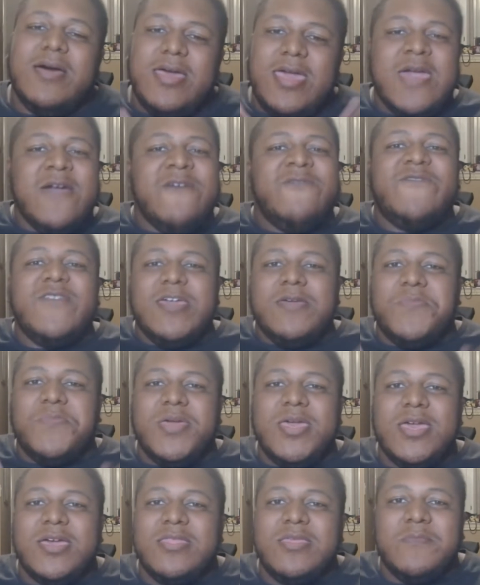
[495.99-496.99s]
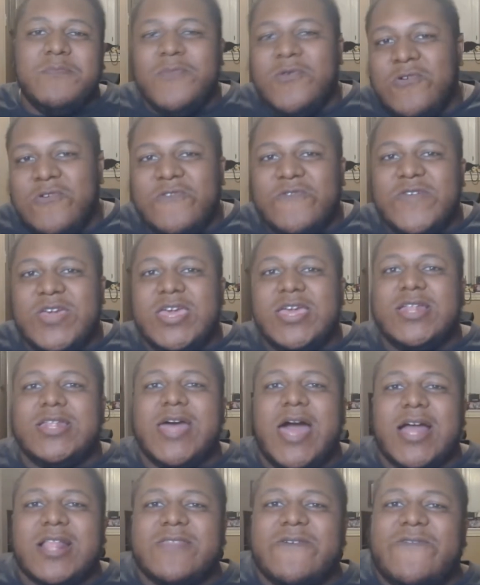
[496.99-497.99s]
MVP of the movie,
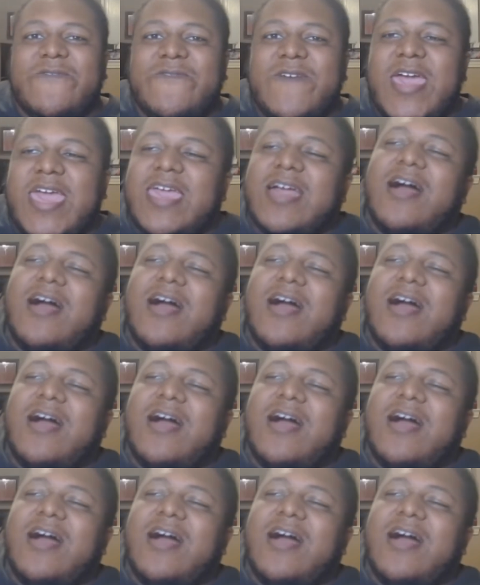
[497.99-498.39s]
Dr. Fate.